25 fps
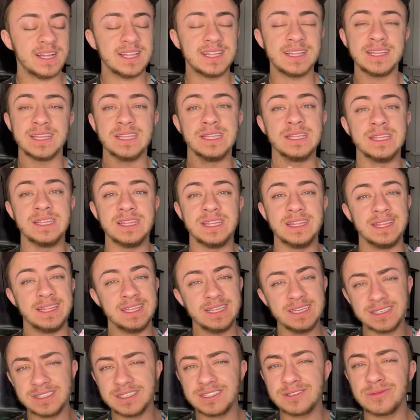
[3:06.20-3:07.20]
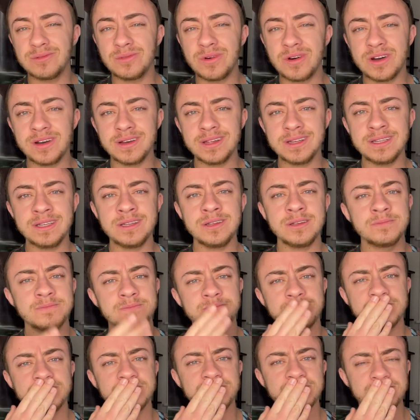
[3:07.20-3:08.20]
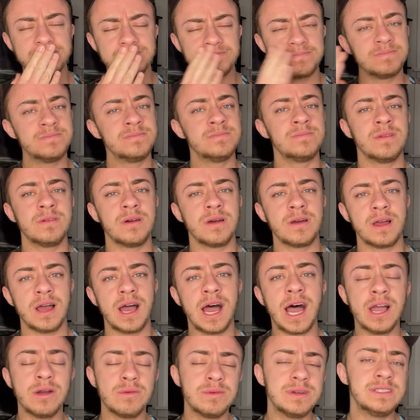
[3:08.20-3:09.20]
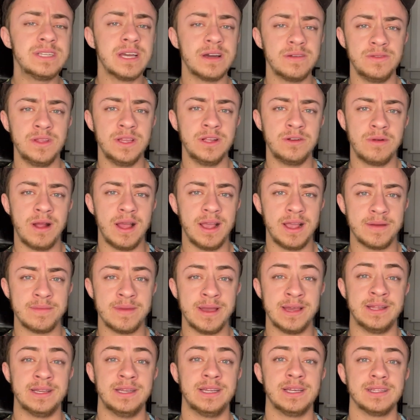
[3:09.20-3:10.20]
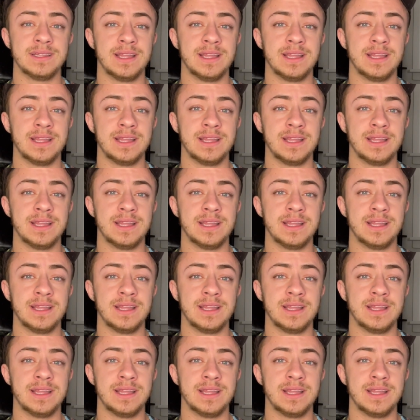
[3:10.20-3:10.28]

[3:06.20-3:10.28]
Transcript: This one, I would definitely recommend